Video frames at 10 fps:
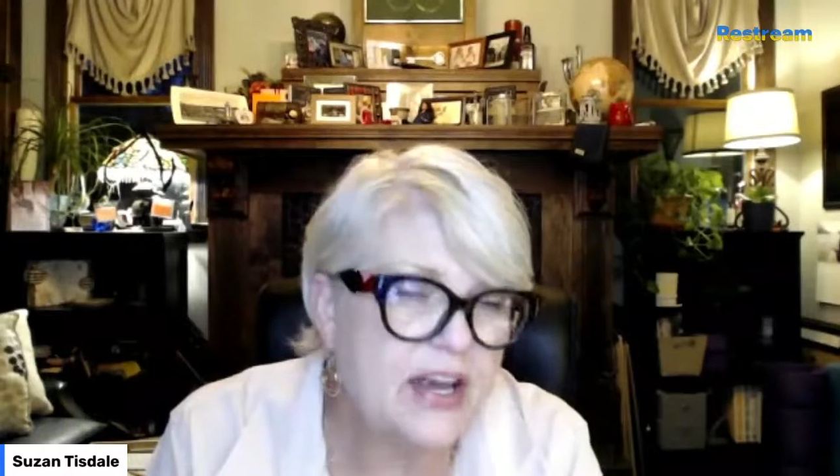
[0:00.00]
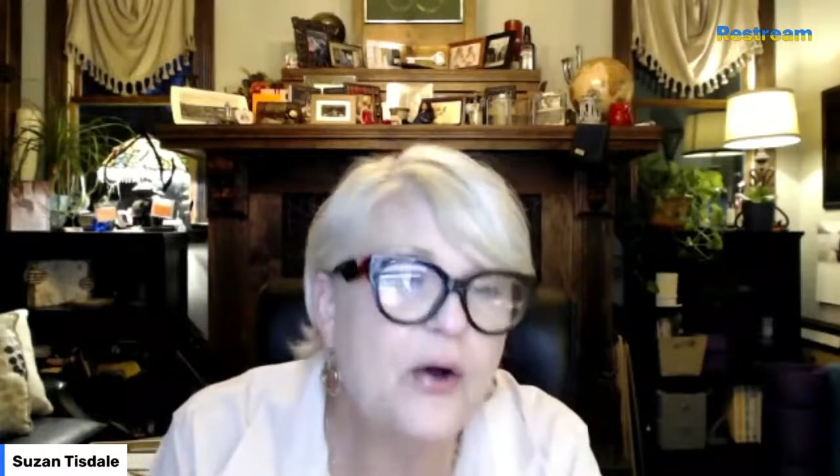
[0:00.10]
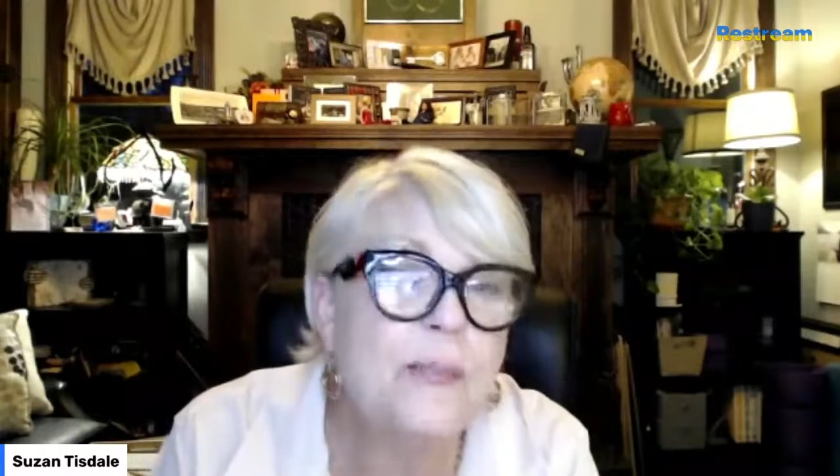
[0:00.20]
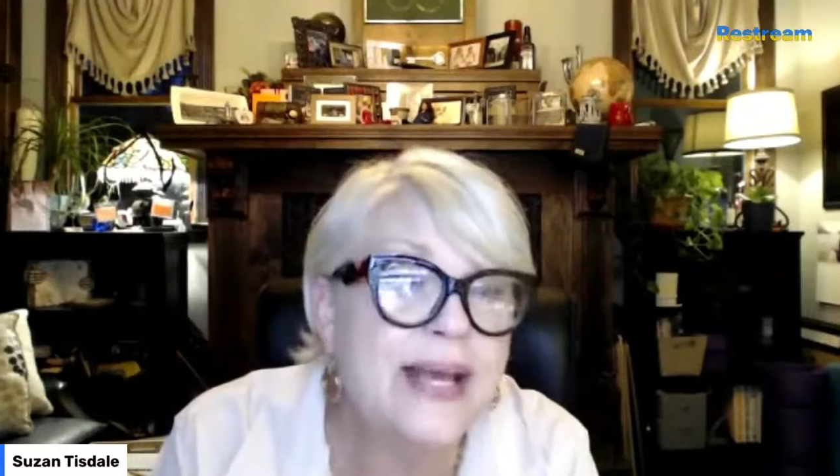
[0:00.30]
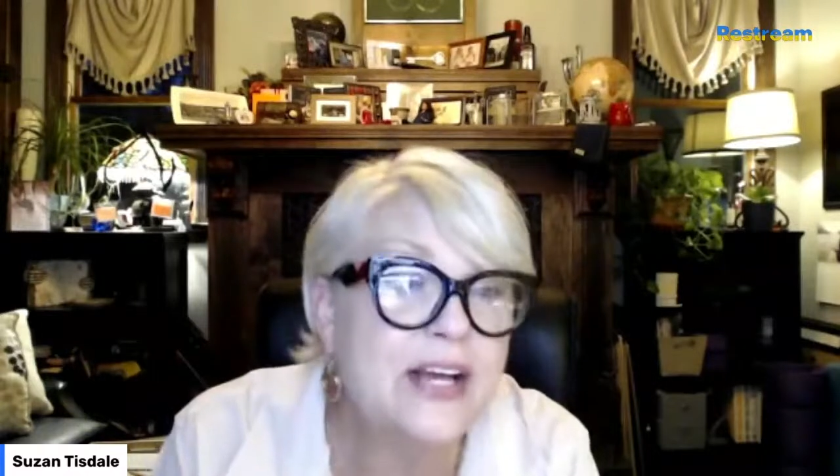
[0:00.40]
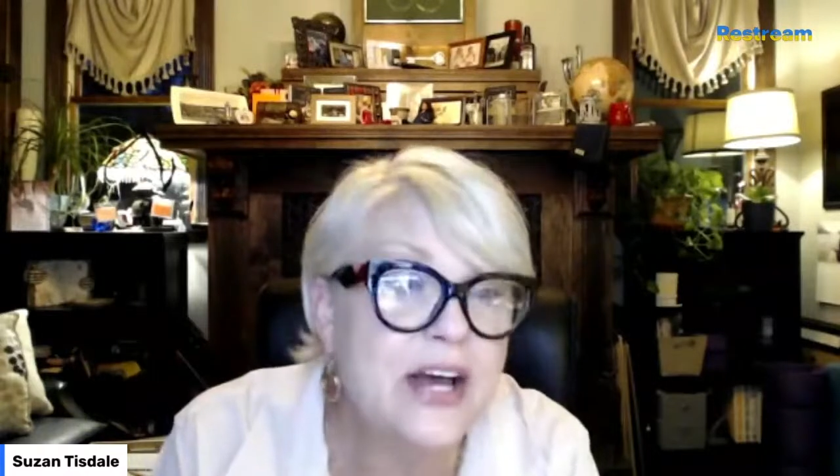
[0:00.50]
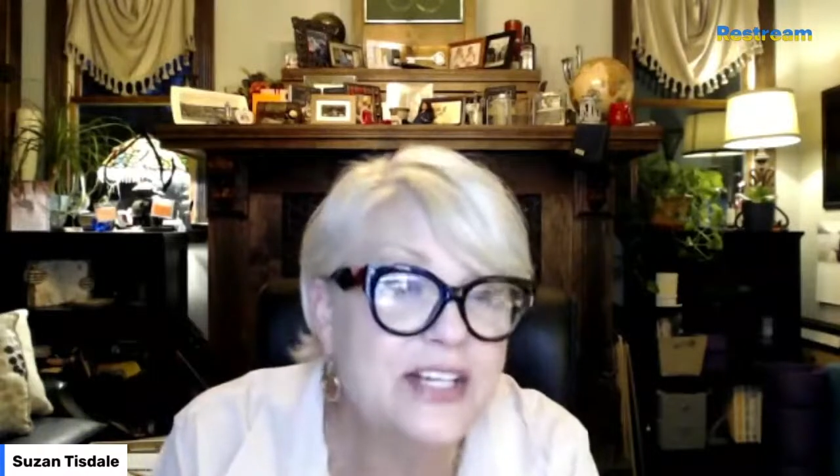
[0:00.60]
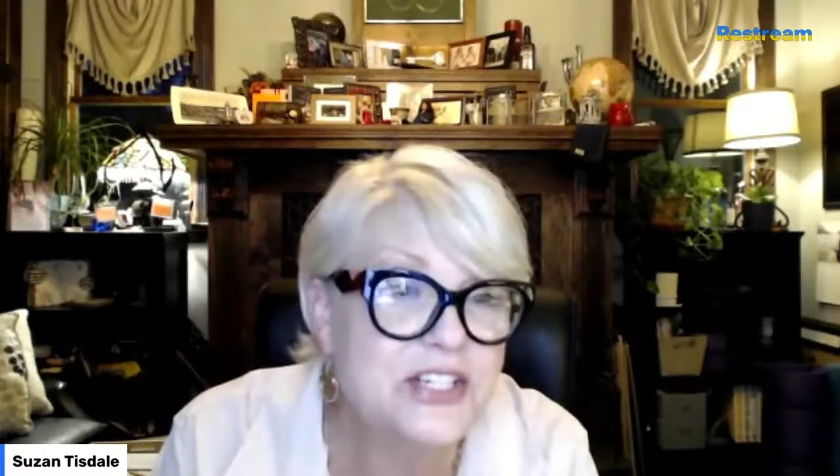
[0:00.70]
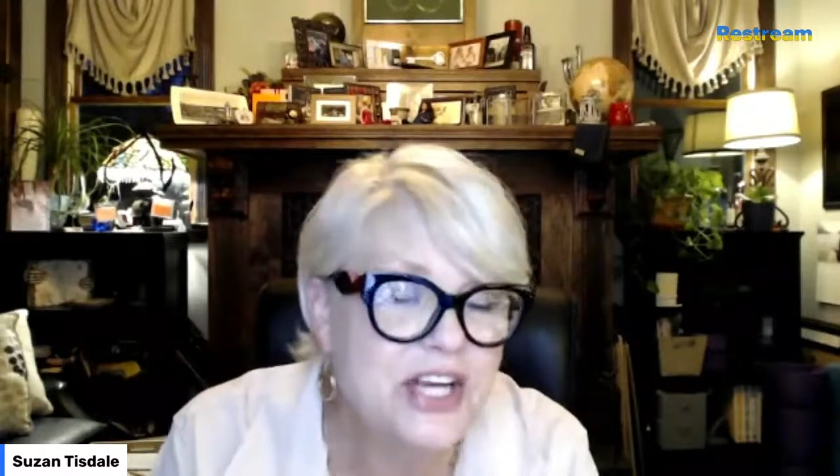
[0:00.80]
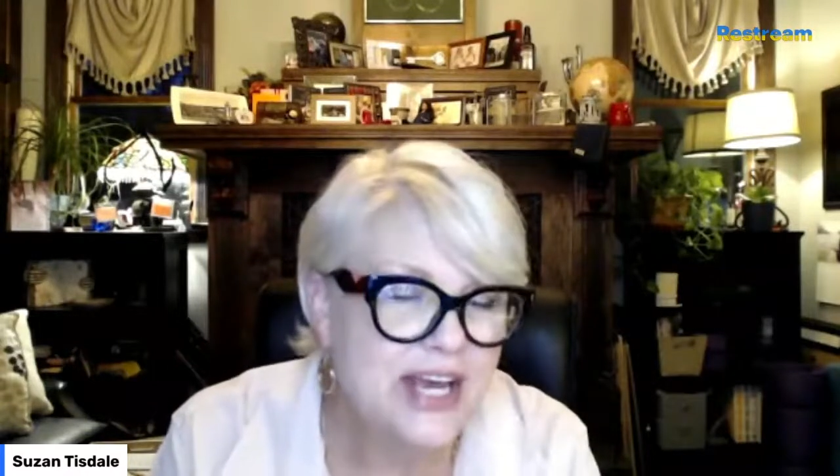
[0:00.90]
Oh my
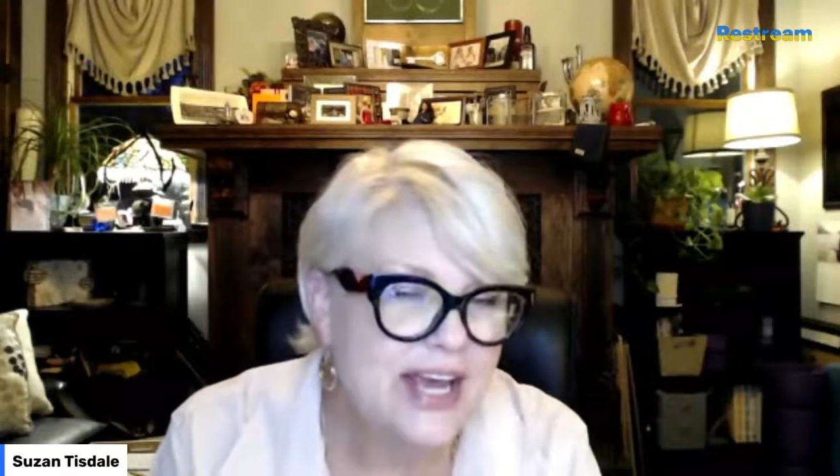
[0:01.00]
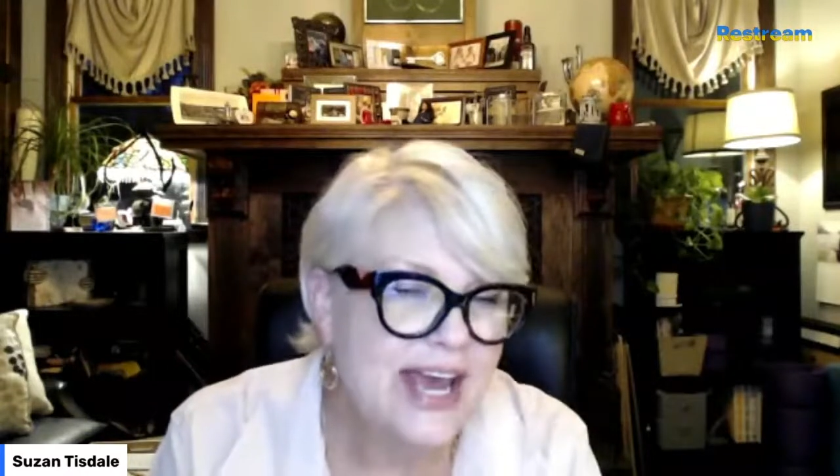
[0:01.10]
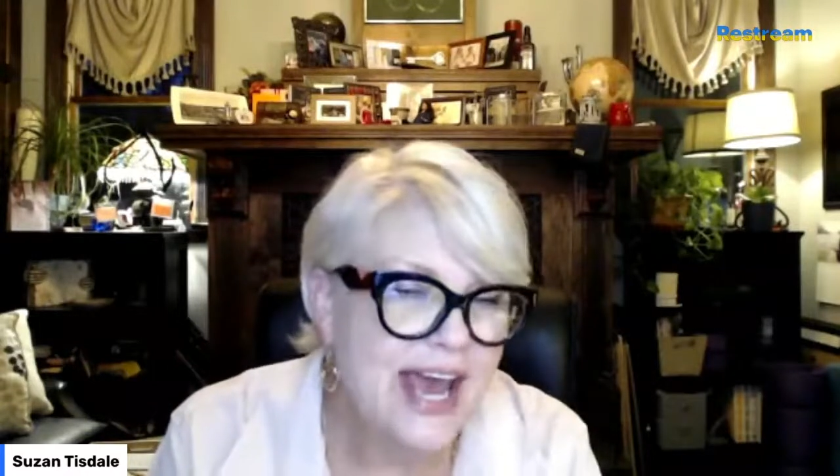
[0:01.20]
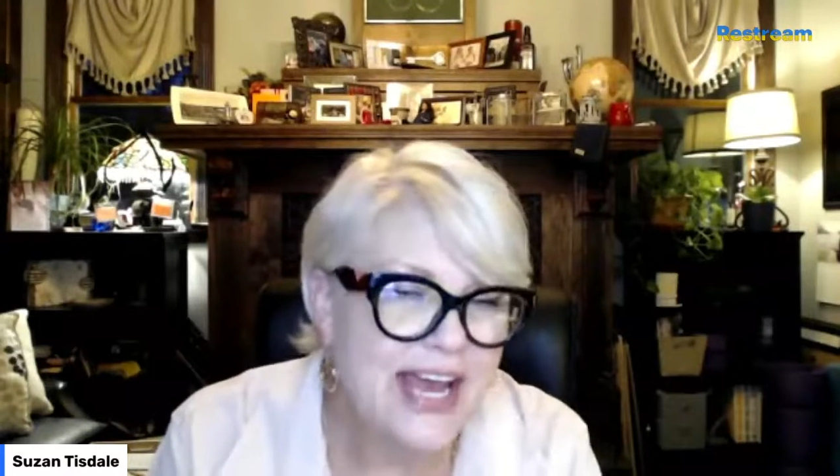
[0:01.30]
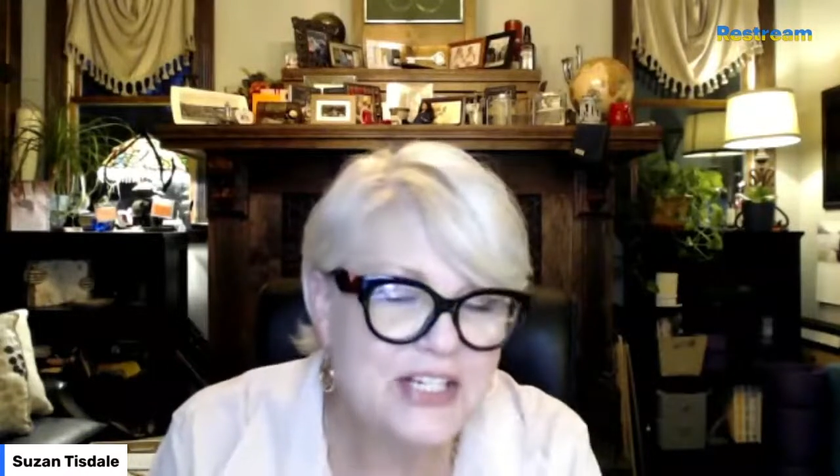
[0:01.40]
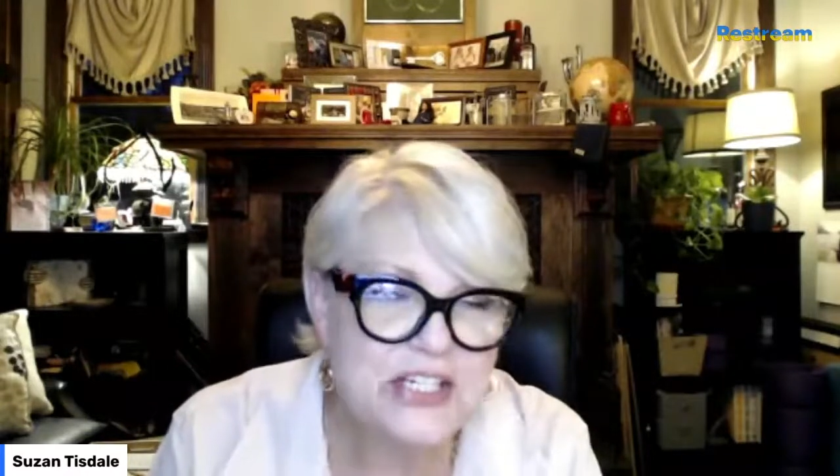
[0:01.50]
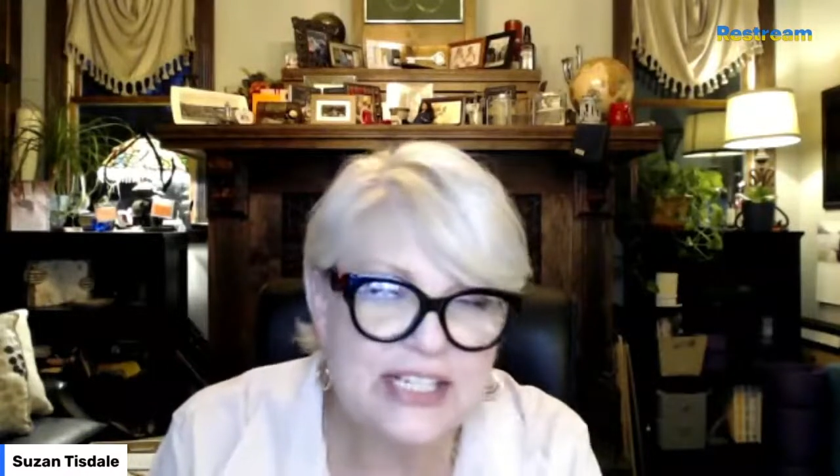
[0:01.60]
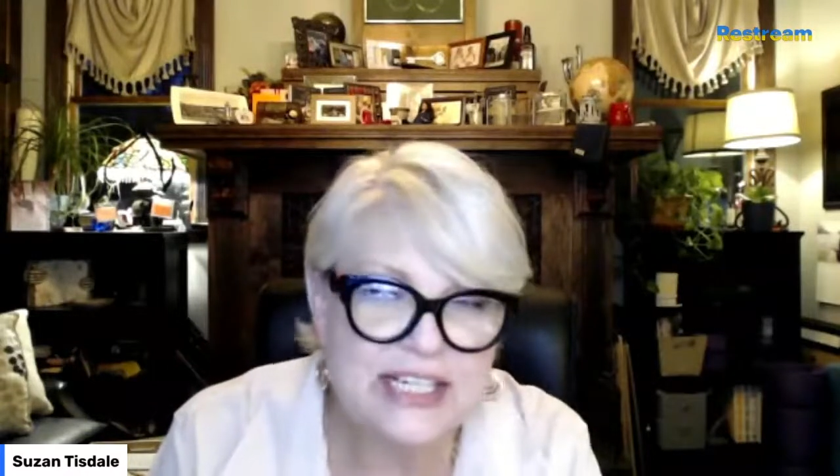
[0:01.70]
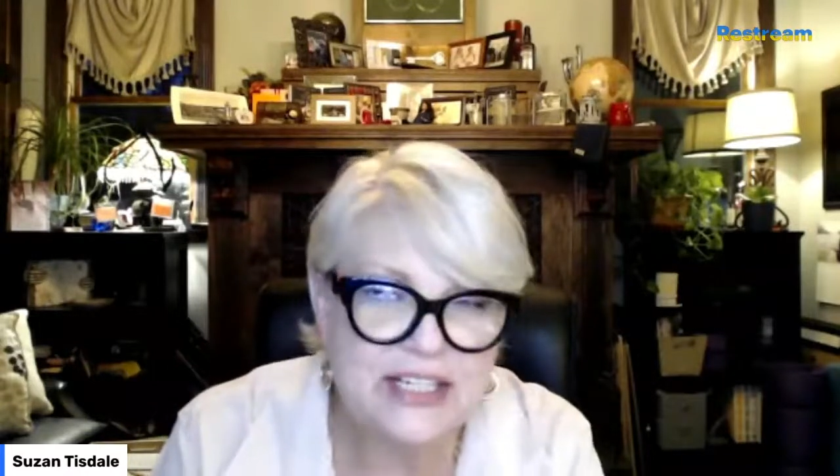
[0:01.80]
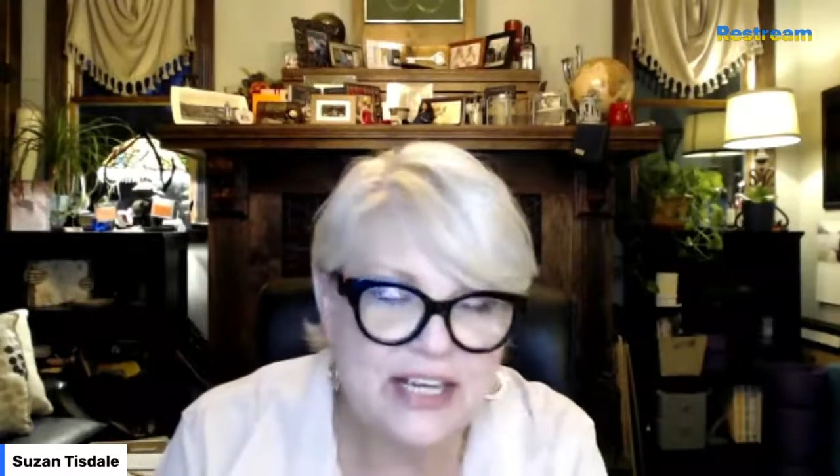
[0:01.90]
gosh,
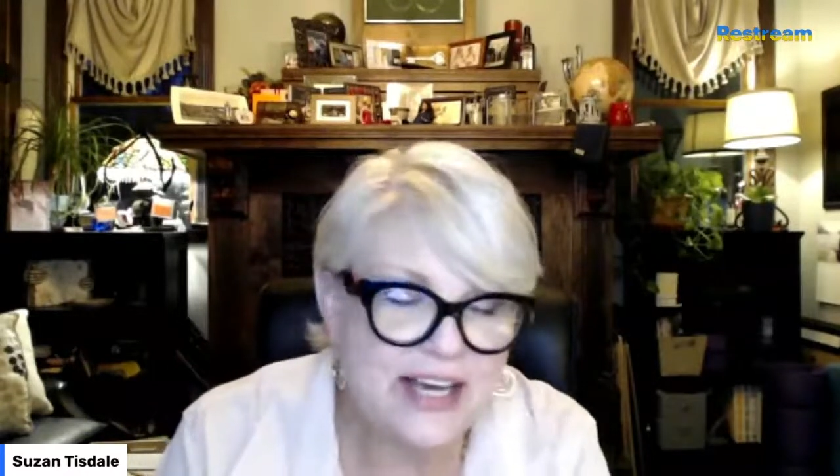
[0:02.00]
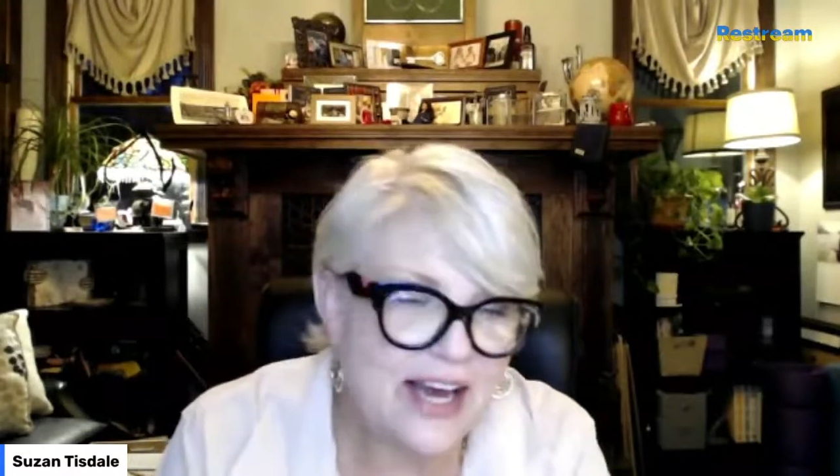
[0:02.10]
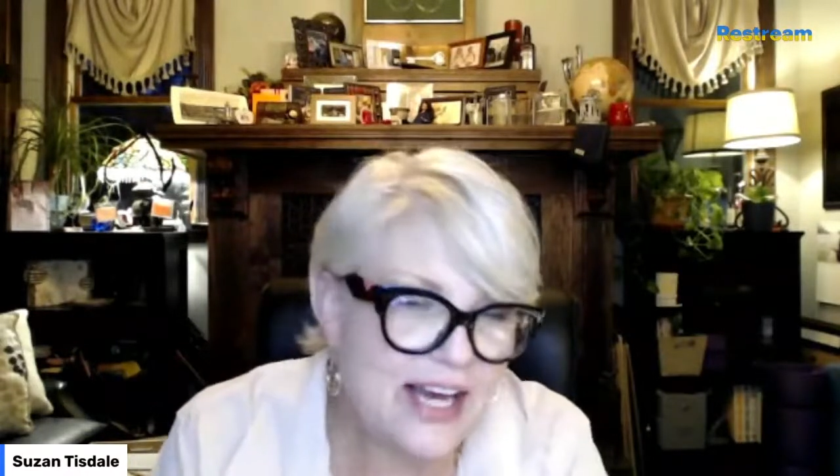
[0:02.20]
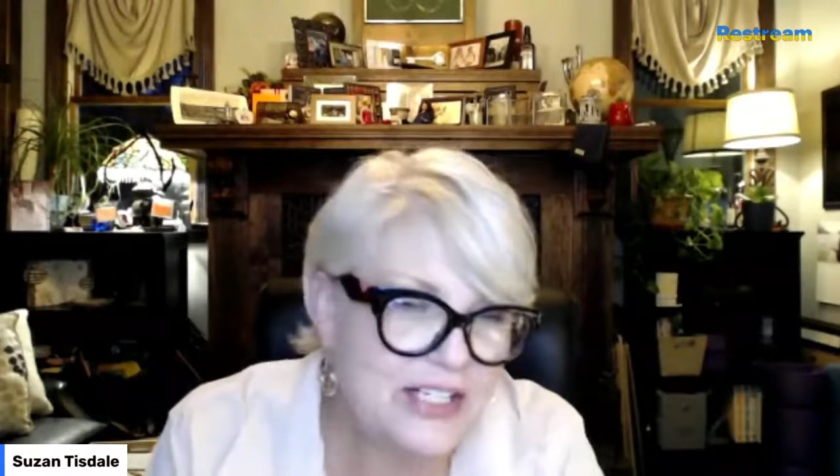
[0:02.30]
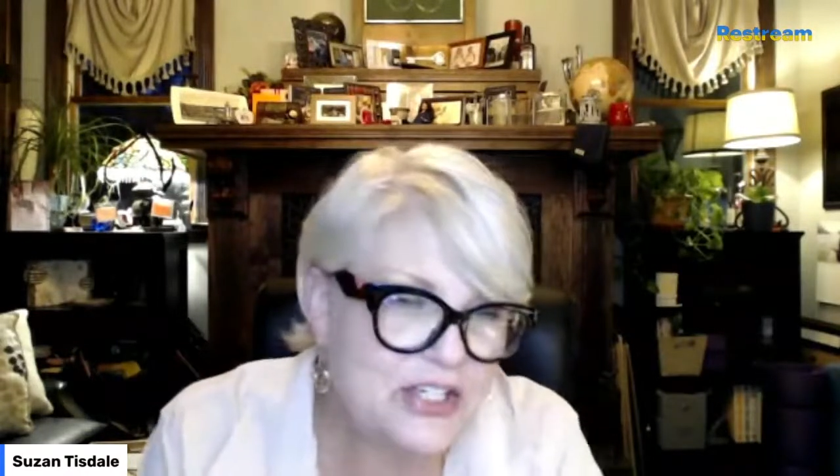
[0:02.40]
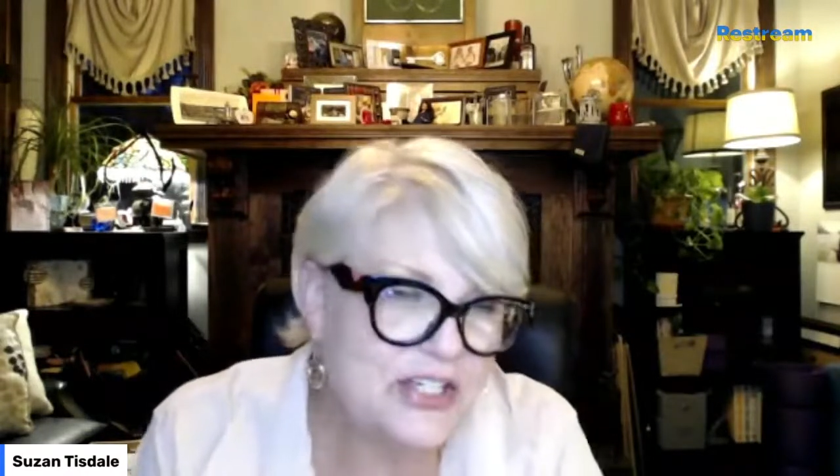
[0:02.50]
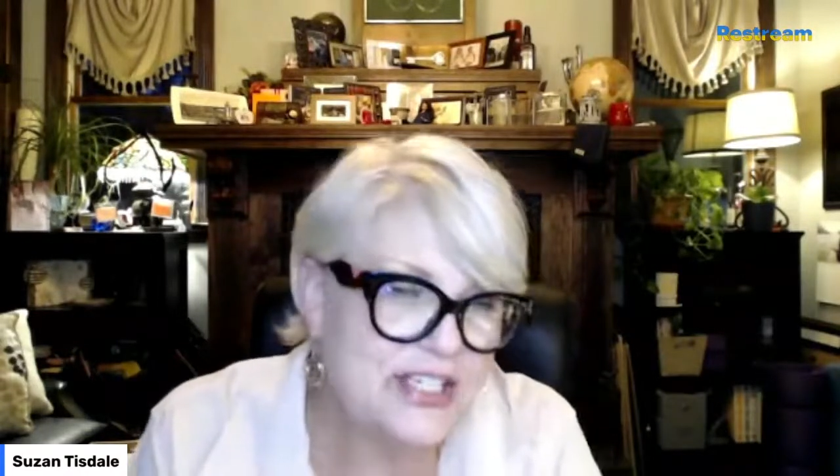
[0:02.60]
Ashley, I